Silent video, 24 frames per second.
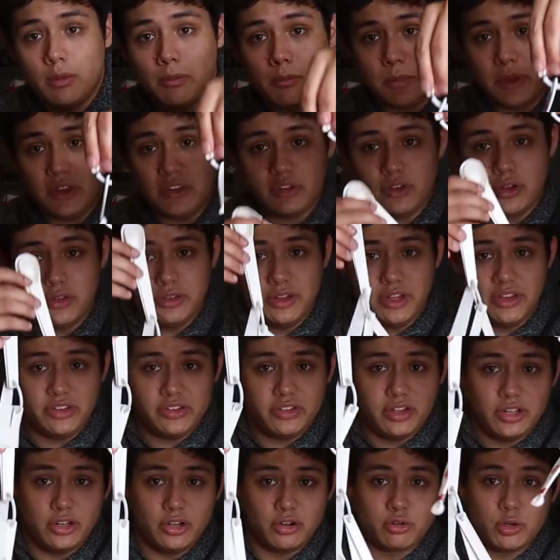based on
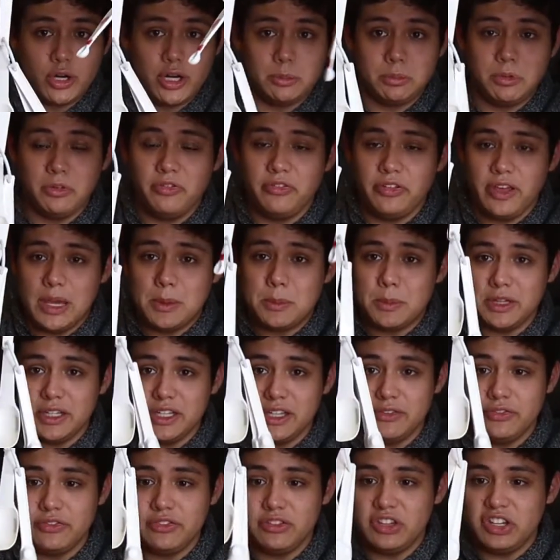this incredible family
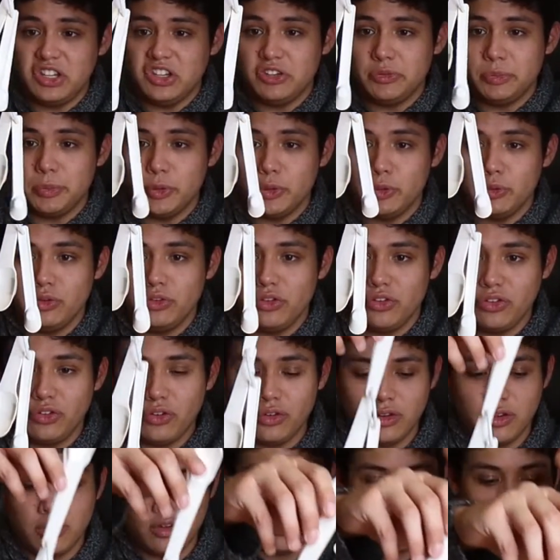of teaspoons
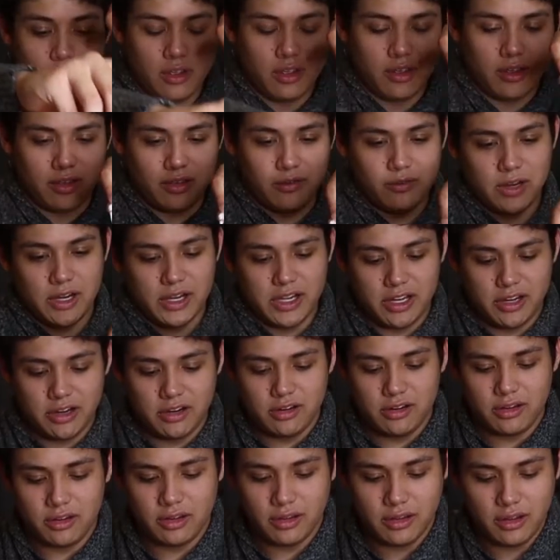right
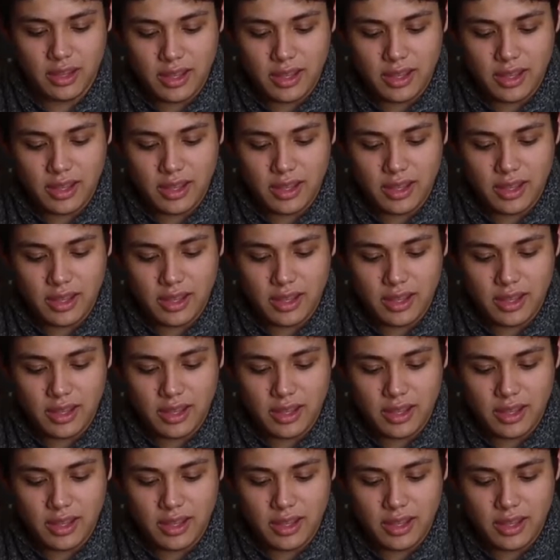here.